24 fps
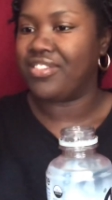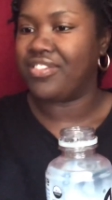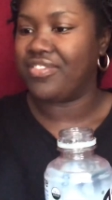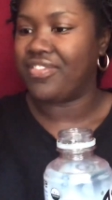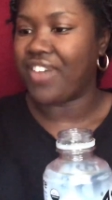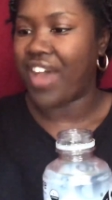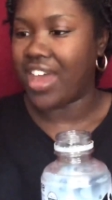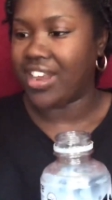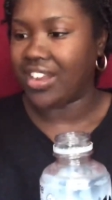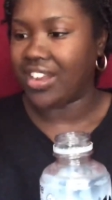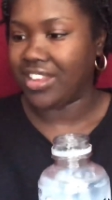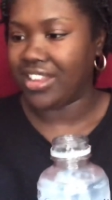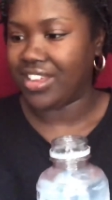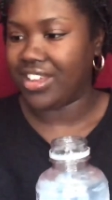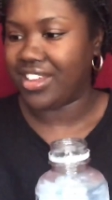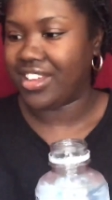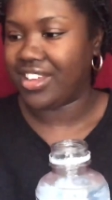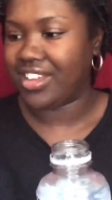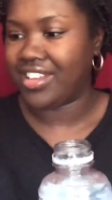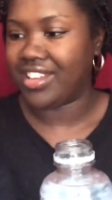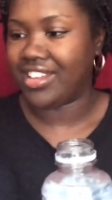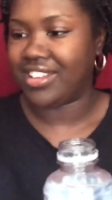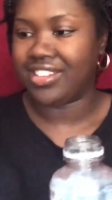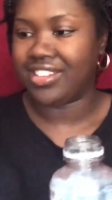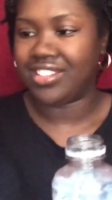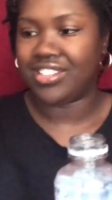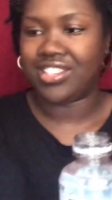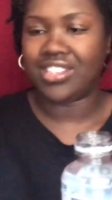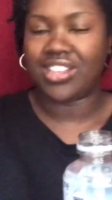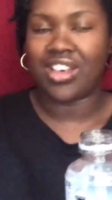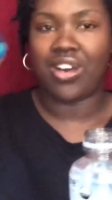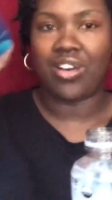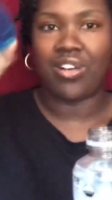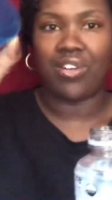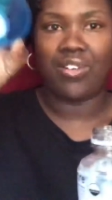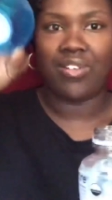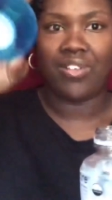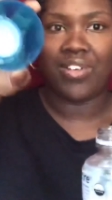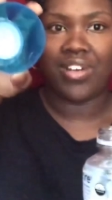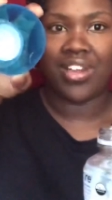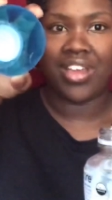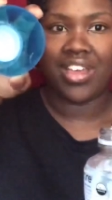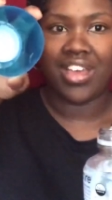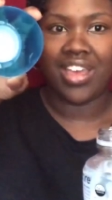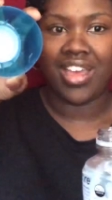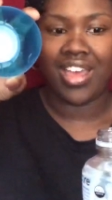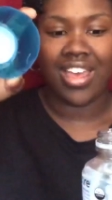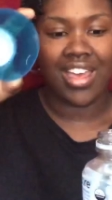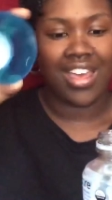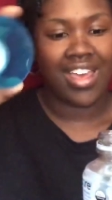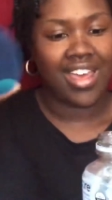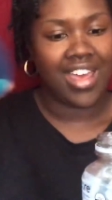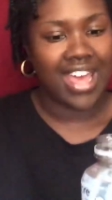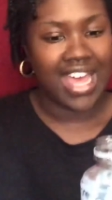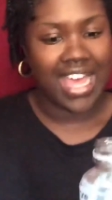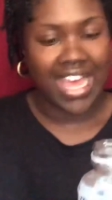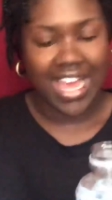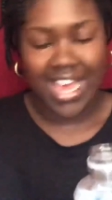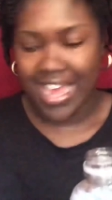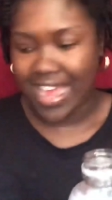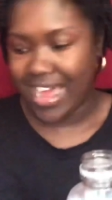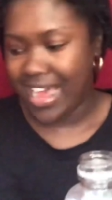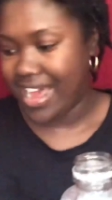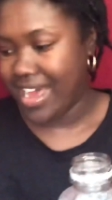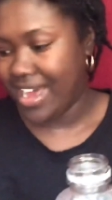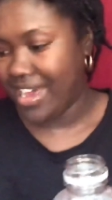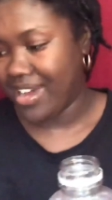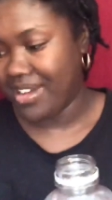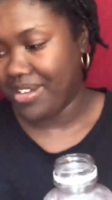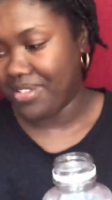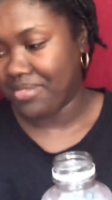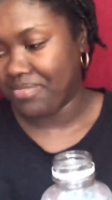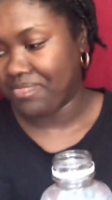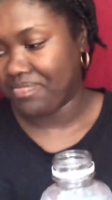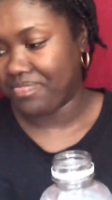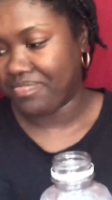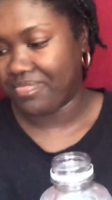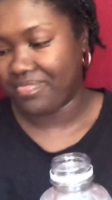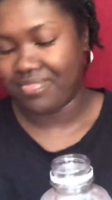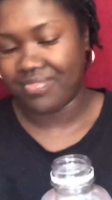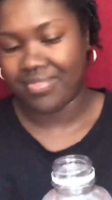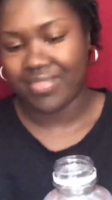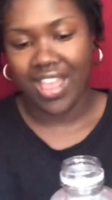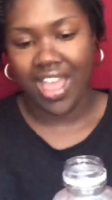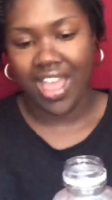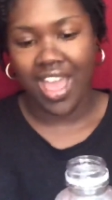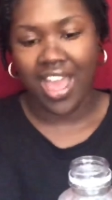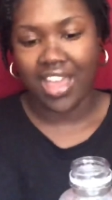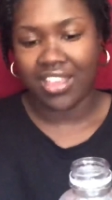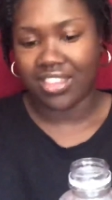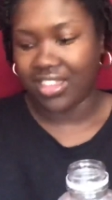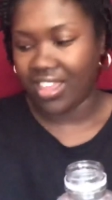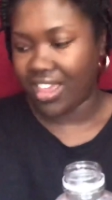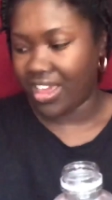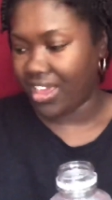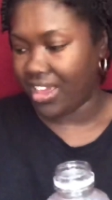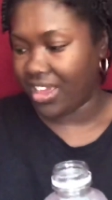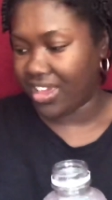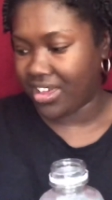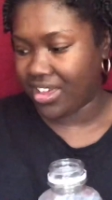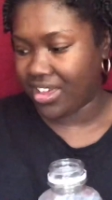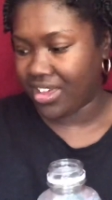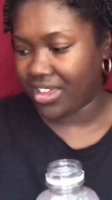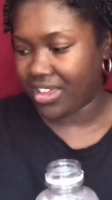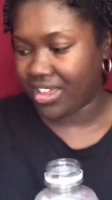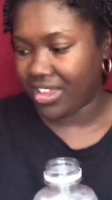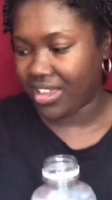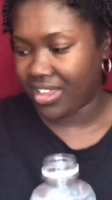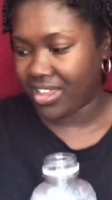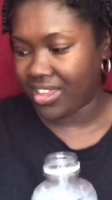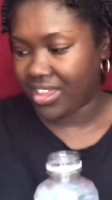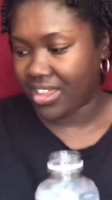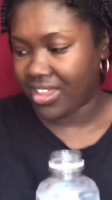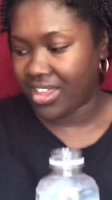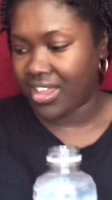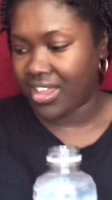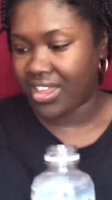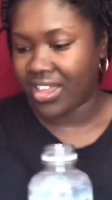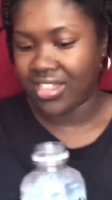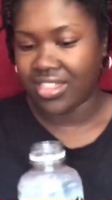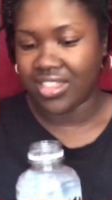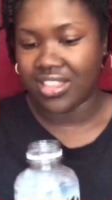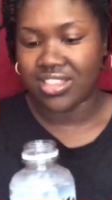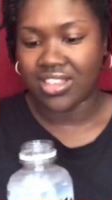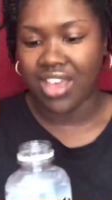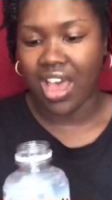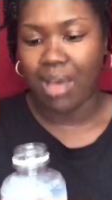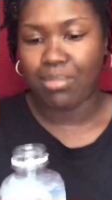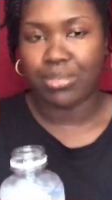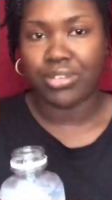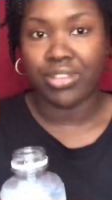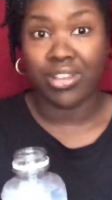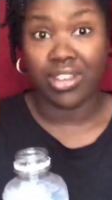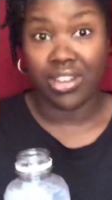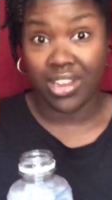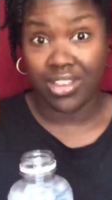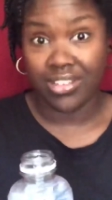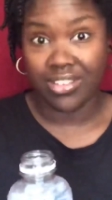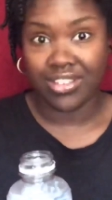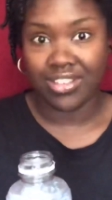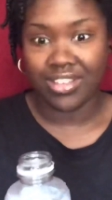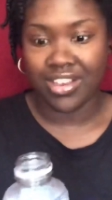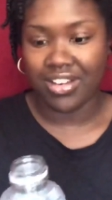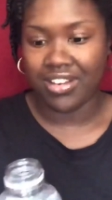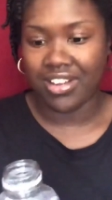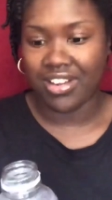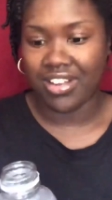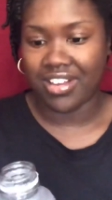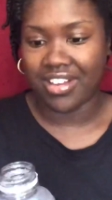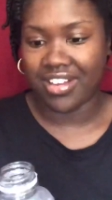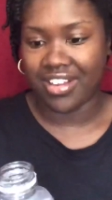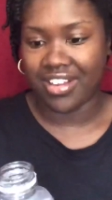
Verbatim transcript: Finally, so um, I think the top is unnecessary.